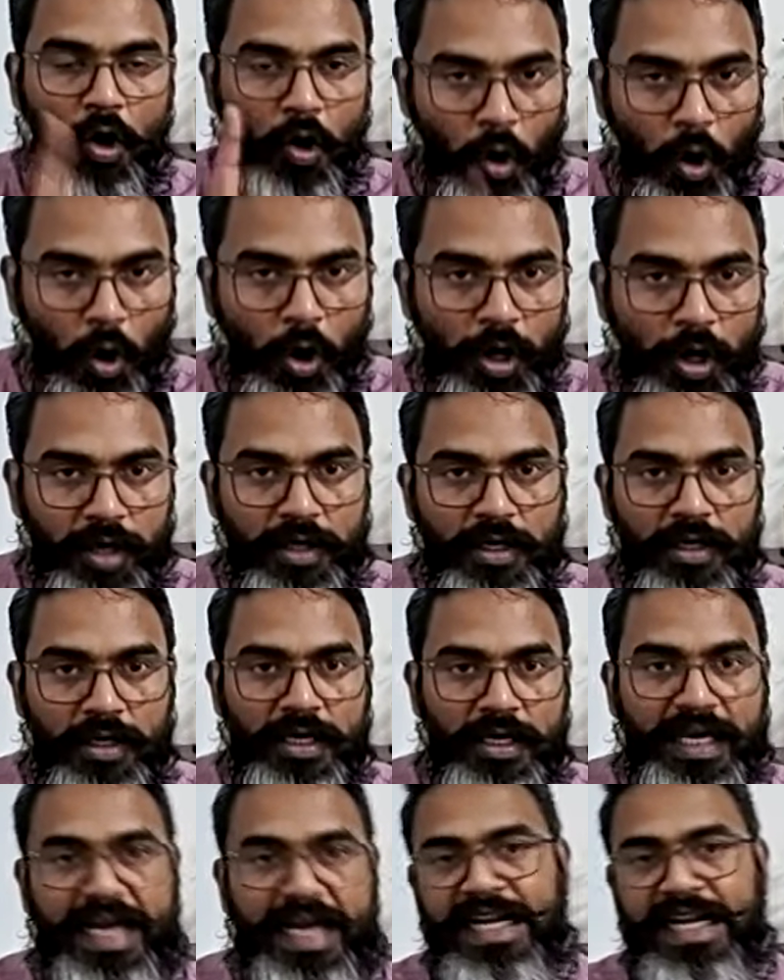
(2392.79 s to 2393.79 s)
or
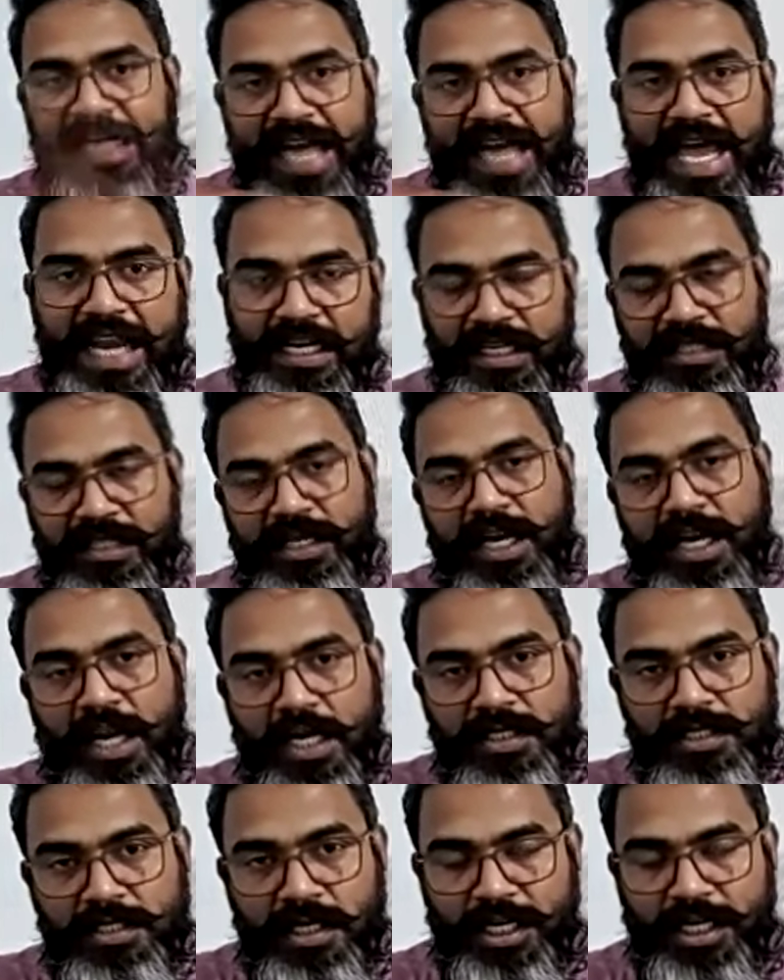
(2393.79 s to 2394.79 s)
indirectly there
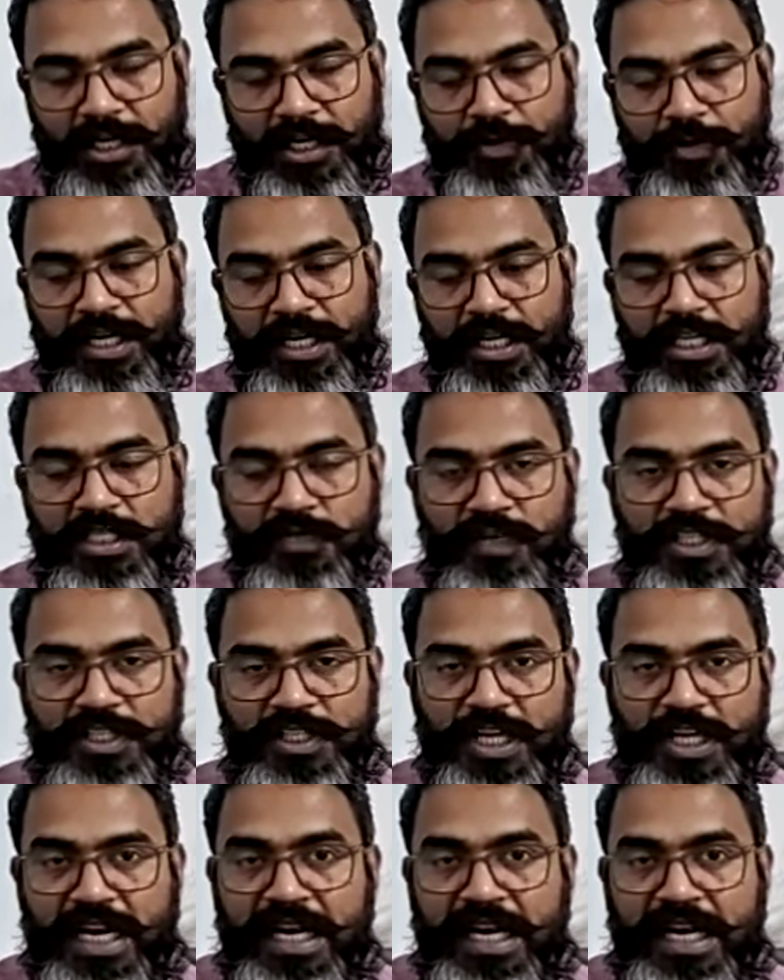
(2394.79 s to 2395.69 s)
are certain treaties which